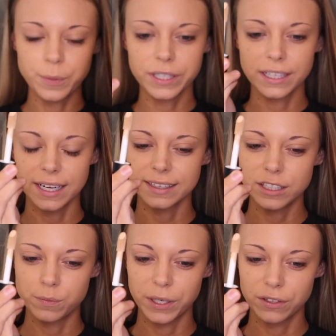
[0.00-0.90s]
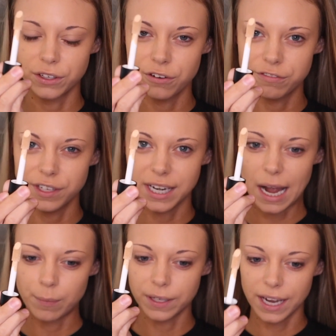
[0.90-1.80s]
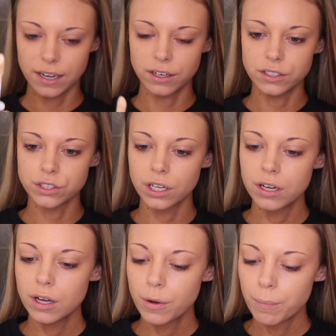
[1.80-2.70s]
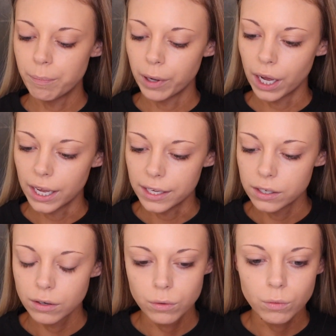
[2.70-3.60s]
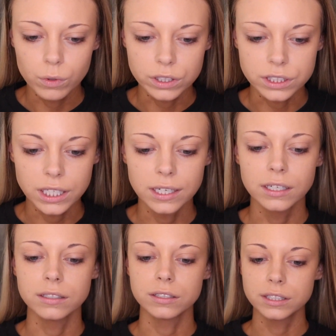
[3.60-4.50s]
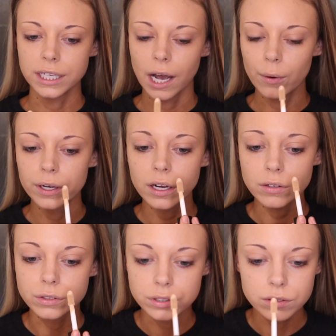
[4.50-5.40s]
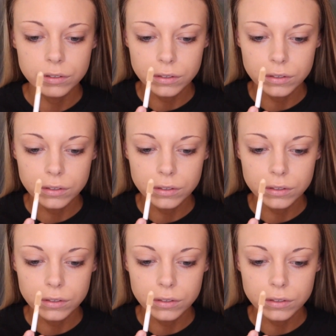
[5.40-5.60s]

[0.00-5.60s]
typically like these bigger doe foot applicators, but we're just gonna see how it goes.